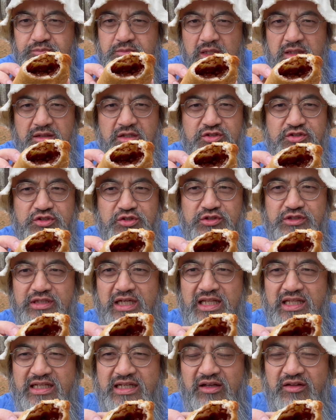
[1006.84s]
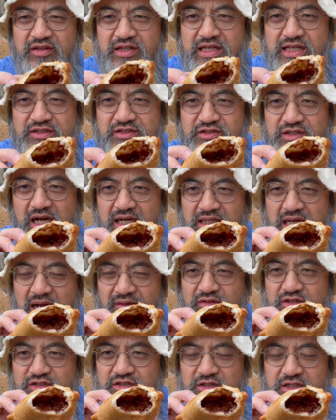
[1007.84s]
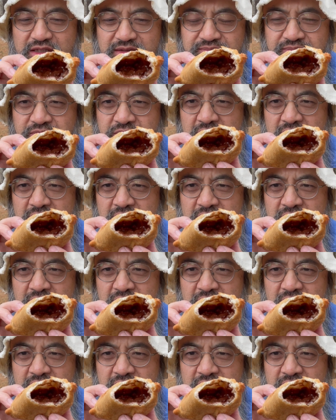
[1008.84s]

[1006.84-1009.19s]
There's Nutella on the inside, obviously.